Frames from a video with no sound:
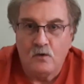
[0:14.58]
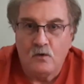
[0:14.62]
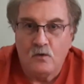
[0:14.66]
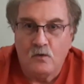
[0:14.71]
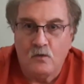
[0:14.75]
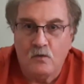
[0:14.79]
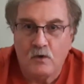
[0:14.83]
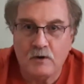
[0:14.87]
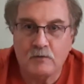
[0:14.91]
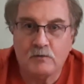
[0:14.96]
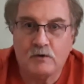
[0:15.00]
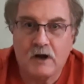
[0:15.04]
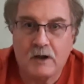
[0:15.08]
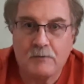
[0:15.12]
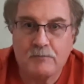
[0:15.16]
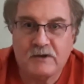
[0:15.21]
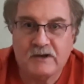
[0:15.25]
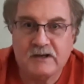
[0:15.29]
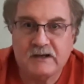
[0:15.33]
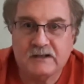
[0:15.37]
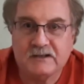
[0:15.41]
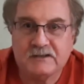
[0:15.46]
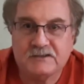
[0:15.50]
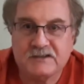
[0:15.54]
We were up in
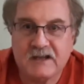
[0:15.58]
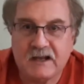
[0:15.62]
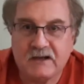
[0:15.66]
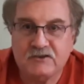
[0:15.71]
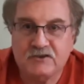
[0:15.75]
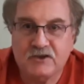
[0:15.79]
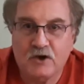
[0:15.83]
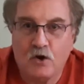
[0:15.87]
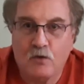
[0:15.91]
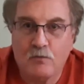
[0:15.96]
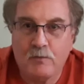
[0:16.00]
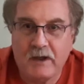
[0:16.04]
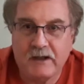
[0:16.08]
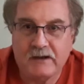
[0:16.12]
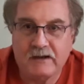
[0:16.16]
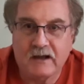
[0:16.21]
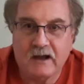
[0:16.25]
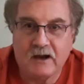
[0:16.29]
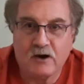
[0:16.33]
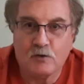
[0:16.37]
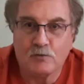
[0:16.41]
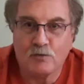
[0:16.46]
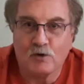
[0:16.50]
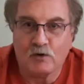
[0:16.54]
the St. Joe Benton
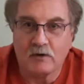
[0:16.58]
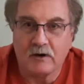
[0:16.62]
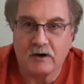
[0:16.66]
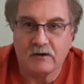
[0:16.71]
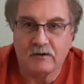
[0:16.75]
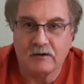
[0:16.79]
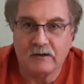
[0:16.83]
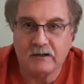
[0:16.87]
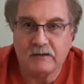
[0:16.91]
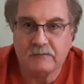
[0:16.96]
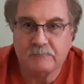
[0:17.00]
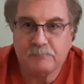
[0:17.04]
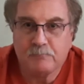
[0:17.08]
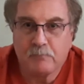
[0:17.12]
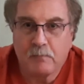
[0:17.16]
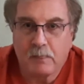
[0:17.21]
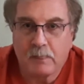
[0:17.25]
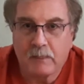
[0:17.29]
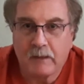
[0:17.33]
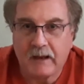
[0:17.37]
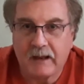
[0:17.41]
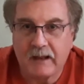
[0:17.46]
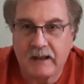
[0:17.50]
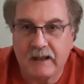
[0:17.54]
Harbor area,
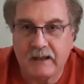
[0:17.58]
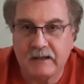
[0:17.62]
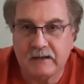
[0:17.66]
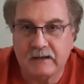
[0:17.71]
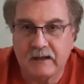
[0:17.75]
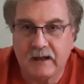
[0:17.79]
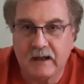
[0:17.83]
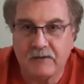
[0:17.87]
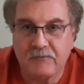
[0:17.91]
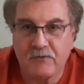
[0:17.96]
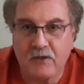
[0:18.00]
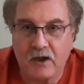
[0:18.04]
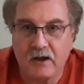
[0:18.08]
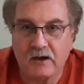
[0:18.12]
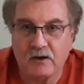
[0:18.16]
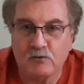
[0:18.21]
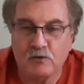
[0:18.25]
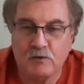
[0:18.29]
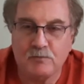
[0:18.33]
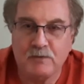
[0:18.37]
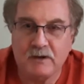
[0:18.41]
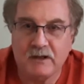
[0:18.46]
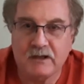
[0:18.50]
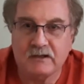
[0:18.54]
and I thought it would
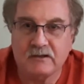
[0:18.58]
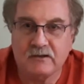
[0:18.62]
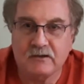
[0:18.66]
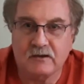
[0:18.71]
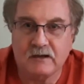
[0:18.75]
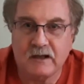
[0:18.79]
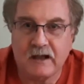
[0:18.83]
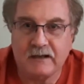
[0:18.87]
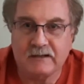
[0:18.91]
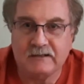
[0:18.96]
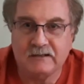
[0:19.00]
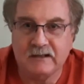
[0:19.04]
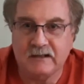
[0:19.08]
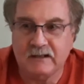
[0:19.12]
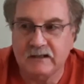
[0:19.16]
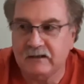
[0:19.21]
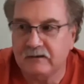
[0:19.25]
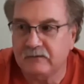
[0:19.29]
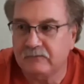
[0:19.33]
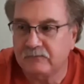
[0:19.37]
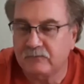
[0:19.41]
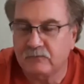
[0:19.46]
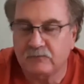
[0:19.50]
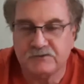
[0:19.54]
be a good
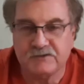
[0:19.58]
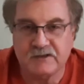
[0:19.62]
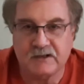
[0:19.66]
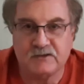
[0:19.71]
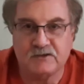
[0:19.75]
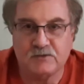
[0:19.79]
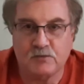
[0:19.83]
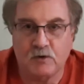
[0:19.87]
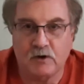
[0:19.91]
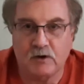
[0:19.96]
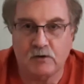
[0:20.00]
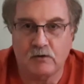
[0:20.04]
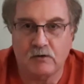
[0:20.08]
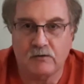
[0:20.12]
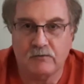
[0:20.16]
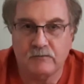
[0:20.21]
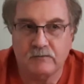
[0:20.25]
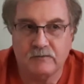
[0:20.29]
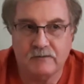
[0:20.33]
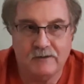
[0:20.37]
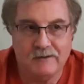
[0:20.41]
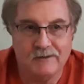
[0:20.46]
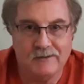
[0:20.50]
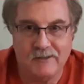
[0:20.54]
idea, since we were
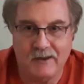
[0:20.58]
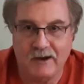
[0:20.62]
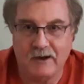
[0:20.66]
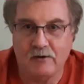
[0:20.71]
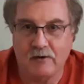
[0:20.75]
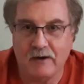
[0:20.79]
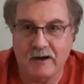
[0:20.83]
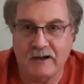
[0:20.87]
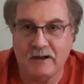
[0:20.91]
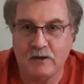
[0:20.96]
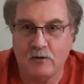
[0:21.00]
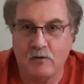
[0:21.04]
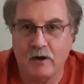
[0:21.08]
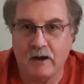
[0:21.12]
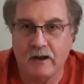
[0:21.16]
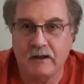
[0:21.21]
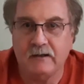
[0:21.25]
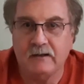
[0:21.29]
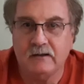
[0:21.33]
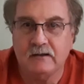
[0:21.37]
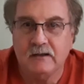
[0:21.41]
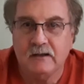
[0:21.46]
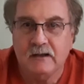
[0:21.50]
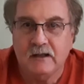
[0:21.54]
there anyway,
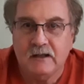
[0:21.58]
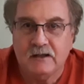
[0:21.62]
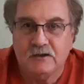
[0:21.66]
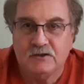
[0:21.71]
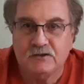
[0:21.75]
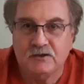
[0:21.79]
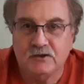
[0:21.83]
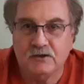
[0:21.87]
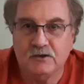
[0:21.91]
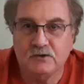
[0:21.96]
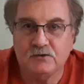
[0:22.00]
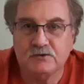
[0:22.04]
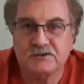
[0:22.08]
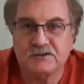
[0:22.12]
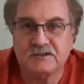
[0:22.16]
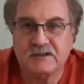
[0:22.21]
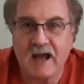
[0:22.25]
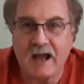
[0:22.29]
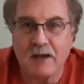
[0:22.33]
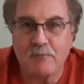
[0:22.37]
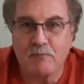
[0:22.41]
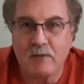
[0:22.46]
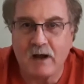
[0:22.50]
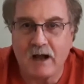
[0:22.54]
to
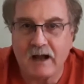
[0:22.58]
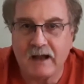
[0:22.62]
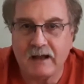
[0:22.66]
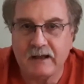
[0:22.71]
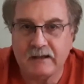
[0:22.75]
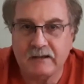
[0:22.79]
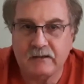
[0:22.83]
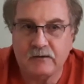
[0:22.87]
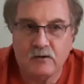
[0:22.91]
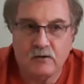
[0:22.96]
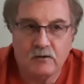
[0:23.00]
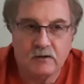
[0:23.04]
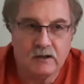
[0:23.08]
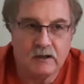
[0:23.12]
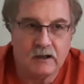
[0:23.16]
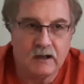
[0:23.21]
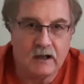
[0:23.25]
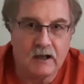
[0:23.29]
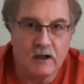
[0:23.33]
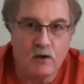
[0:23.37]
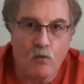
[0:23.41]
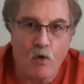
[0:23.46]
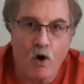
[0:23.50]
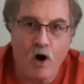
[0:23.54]
stop by
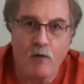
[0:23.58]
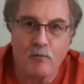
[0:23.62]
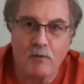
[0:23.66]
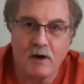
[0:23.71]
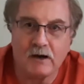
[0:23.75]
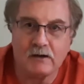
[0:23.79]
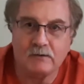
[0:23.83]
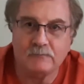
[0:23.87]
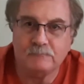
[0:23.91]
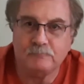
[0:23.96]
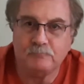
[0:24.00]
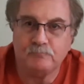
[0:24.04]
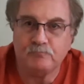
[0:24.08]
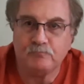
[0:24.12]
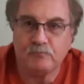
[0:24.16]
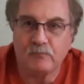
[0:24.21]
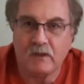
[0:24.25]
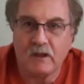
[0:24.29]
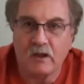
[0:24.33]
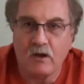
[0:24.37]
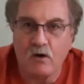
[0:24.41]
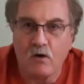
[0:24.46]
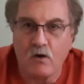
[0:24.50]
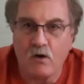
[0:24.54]
uh, Walmart
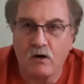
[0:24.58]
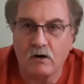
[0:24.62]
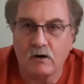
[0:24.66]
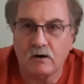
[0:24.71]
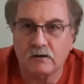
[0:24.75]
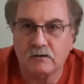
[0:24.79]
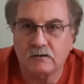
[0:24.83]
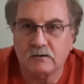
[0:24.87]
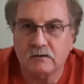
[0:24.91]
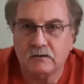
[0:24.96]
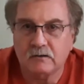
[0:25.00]
or